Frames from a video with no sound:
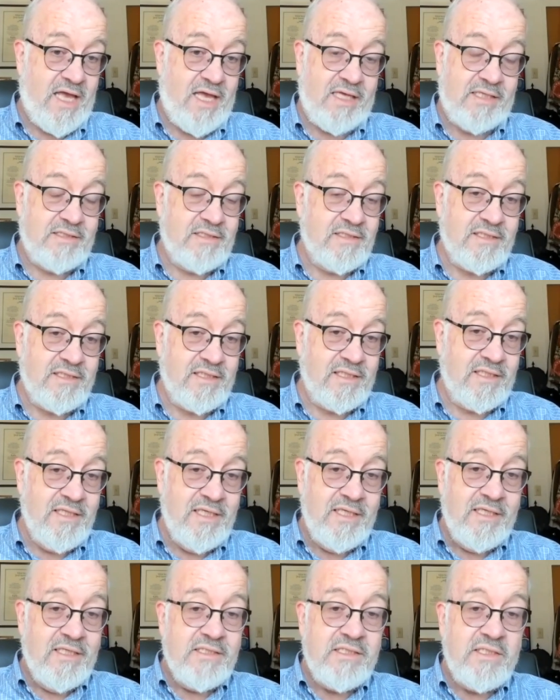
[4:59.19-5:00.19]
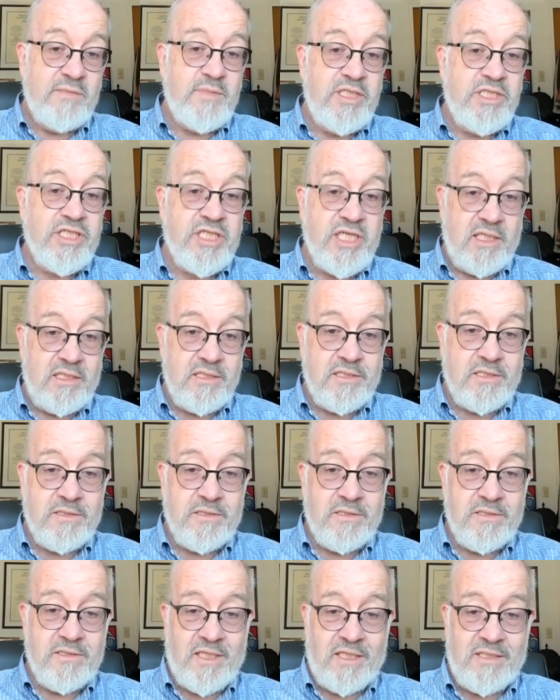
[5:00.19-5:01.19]
And uh, to be
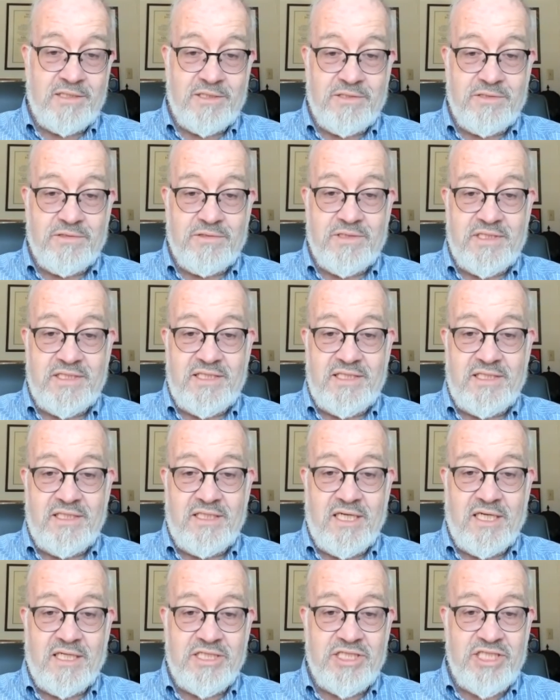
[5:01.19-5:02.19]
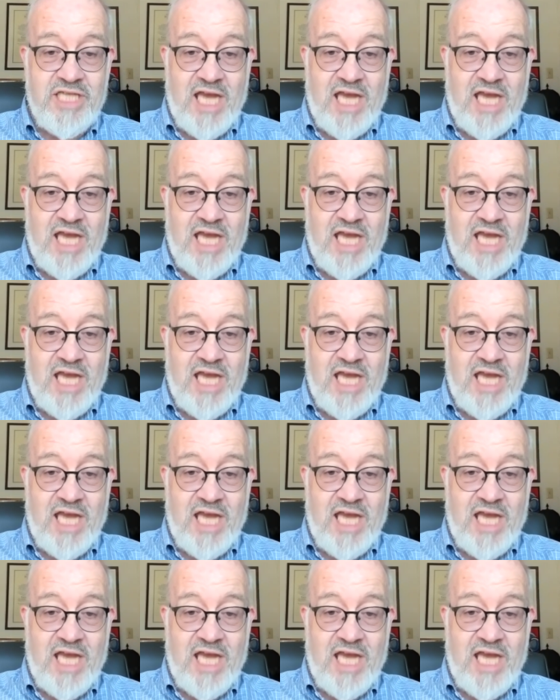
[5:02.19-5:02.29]
sheltered under the uh,